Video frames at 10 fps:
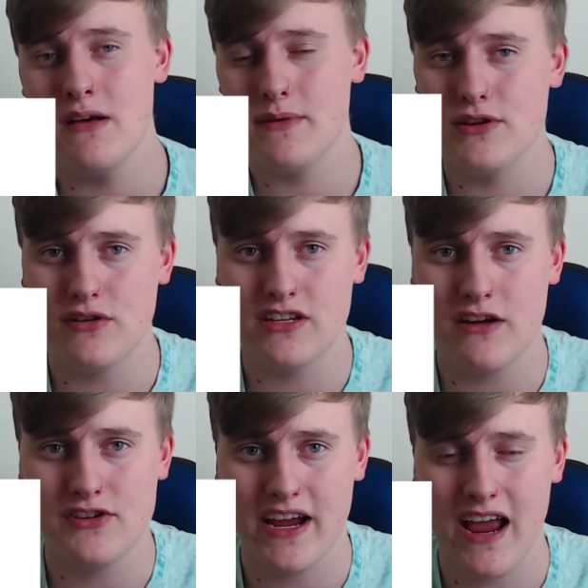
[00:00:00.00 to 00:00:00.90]
sure to
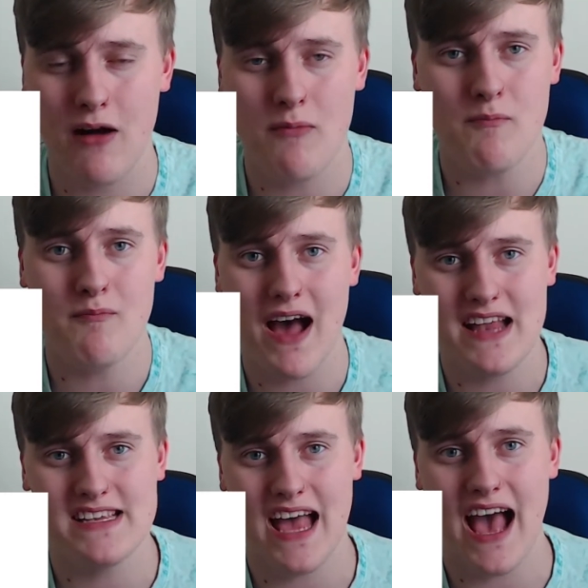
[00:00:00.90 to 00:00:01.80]
go check out
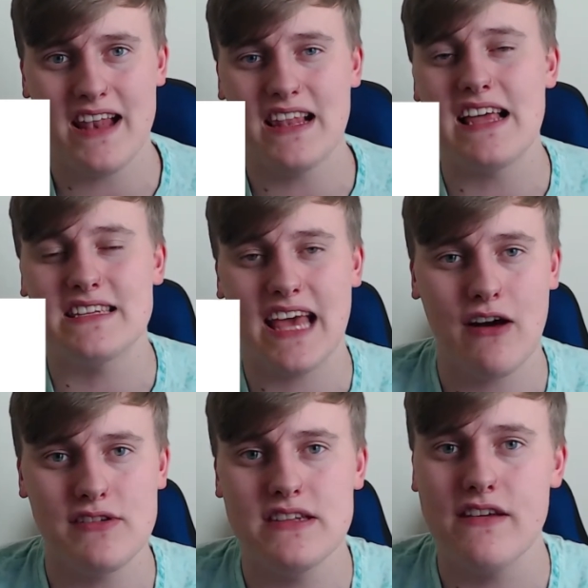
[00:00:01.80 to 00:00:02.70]
Matt, and let's get
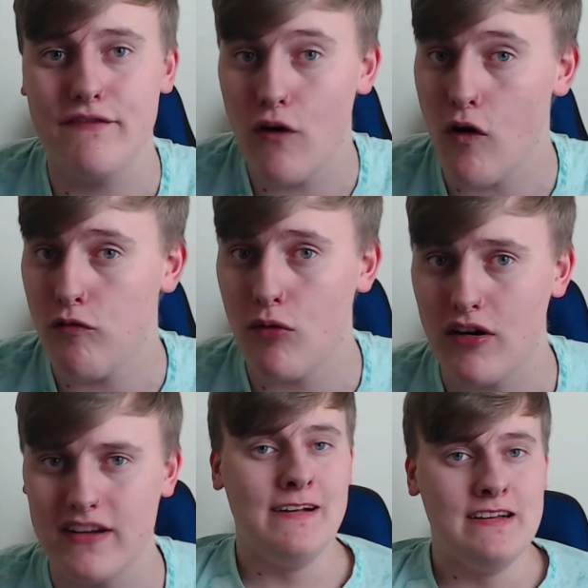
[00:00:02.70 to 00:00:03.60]
on to the 4th
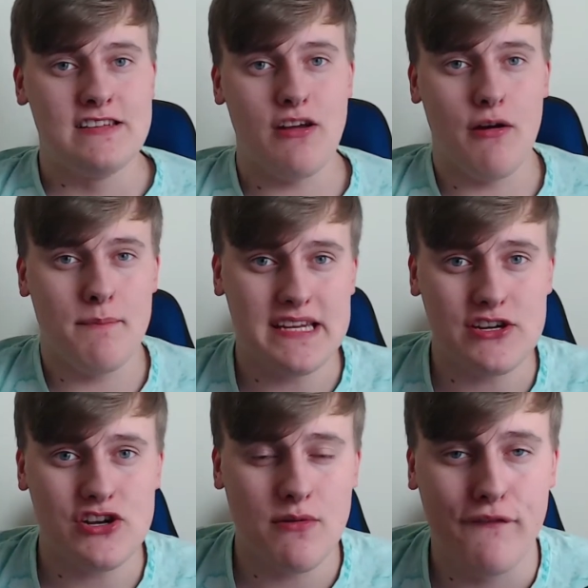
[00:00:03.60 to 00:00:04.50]
one. So in
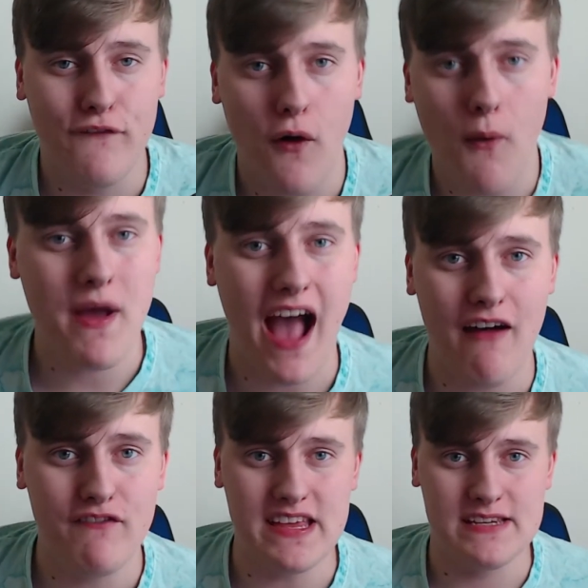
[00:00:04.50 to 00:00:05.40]
position number 4, we
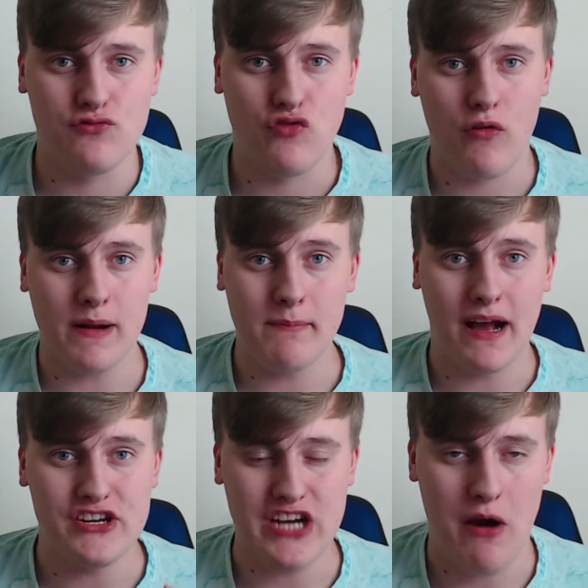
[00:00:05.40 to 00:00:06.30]
have this drawing
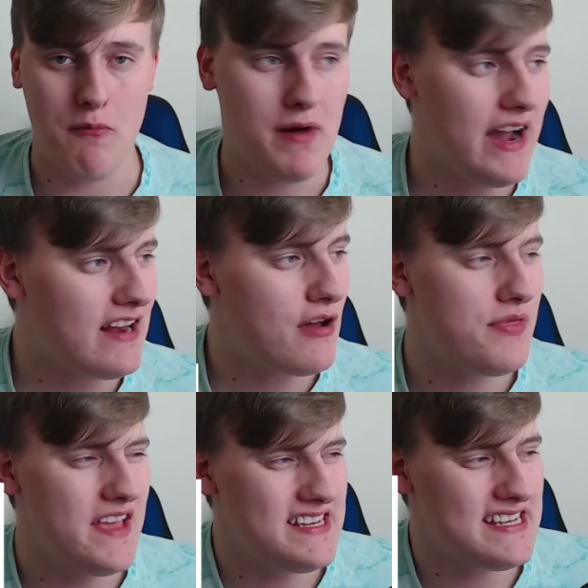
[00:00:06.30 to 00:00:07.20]
by Shout Milo.
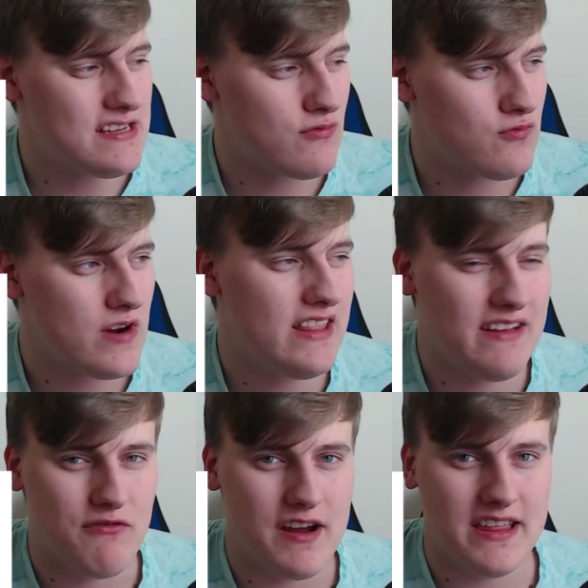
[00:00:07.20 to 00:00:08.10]
This is a
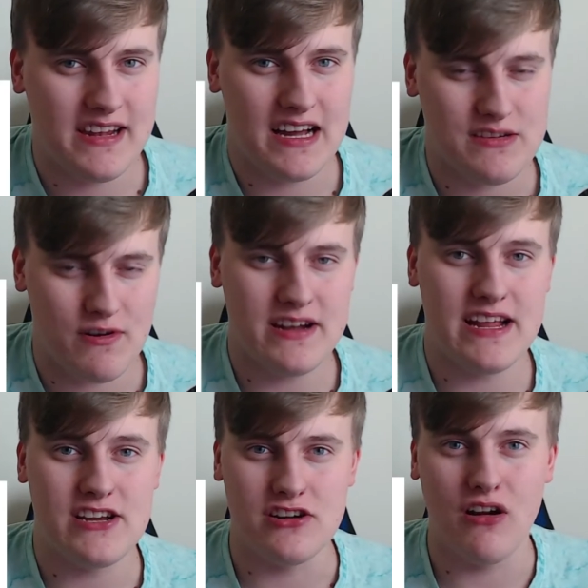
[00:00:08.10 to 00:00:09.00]
really nice
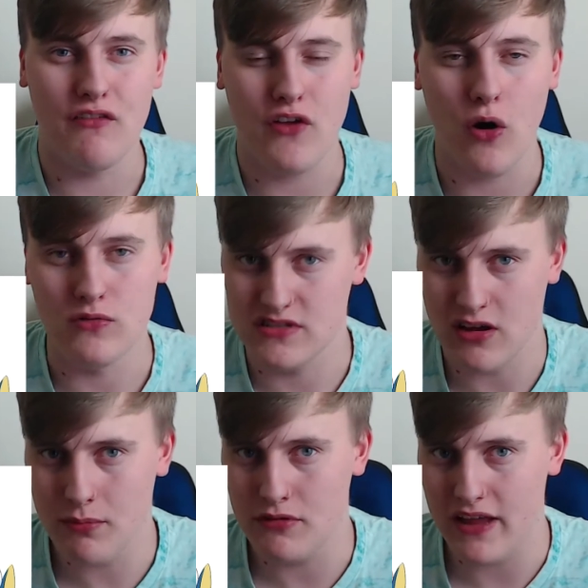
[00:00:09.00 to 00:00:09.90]
rendition of the whole
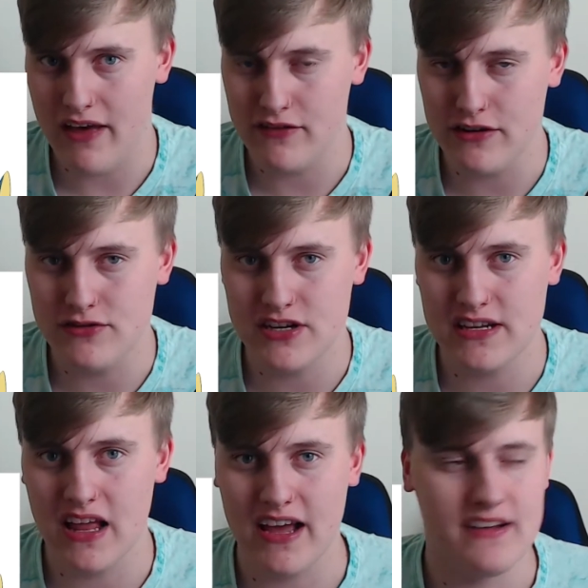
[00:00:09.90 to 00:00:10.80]
Sobble
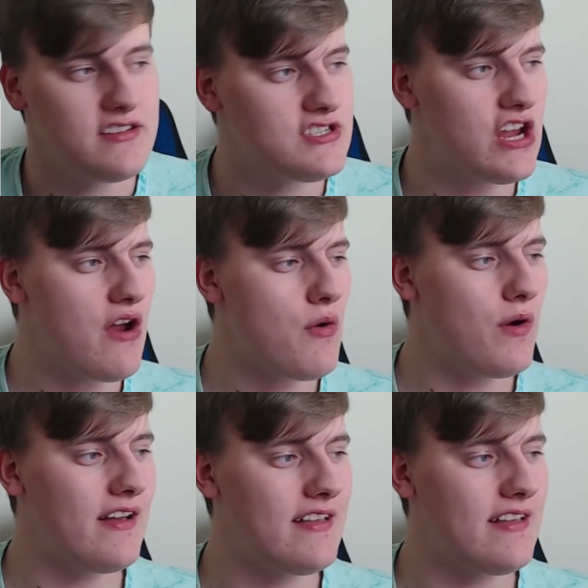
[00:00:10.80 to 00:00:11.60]
Evolution line. So